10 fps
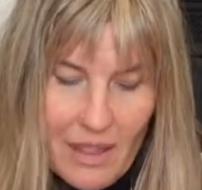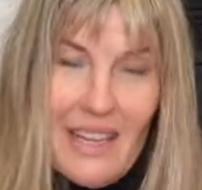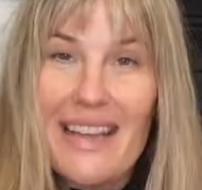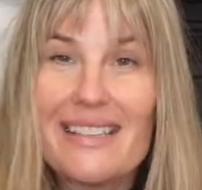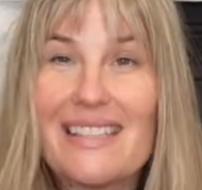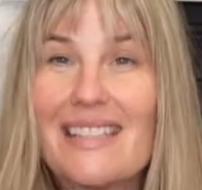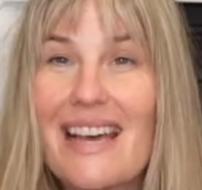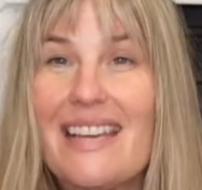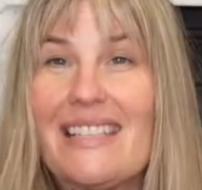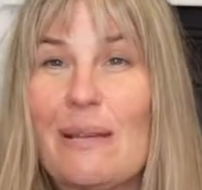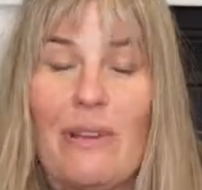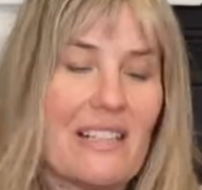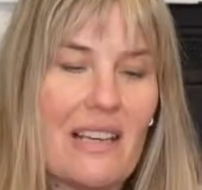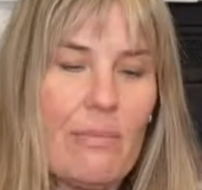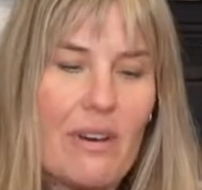The next slides I
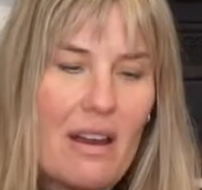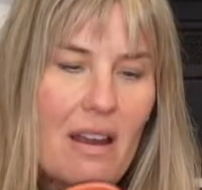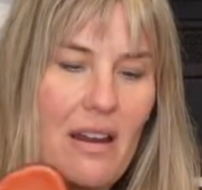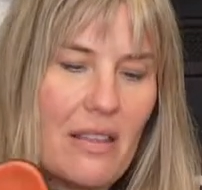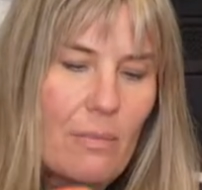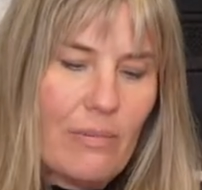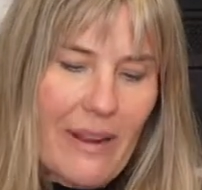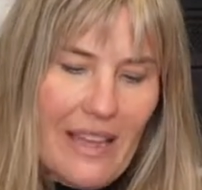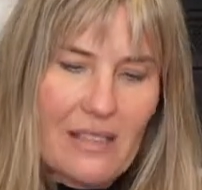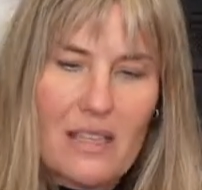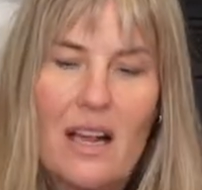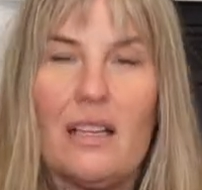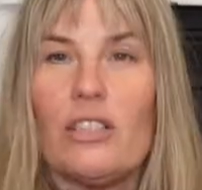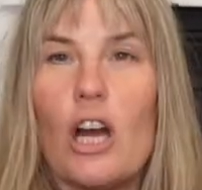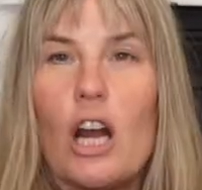picked up are the brand
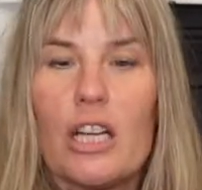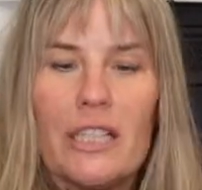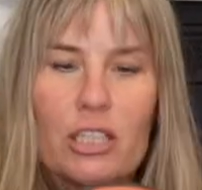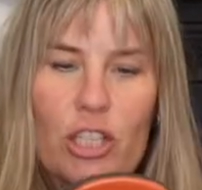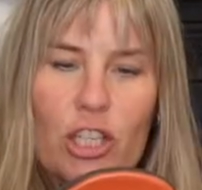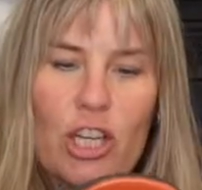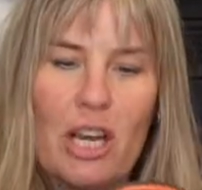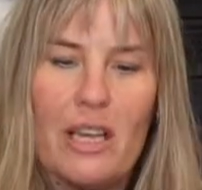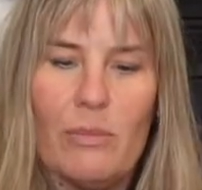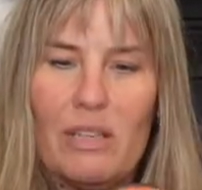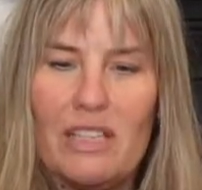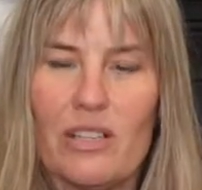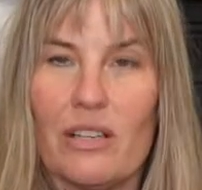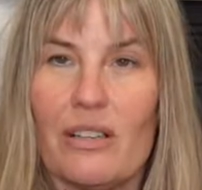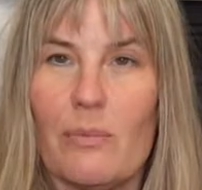called Arche. I'm gonna
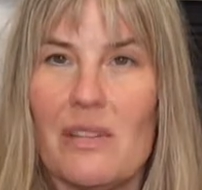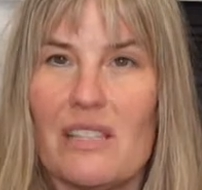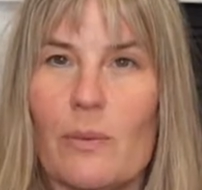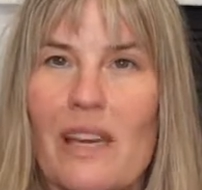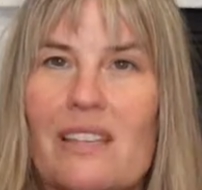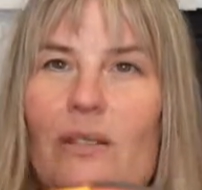turn them this way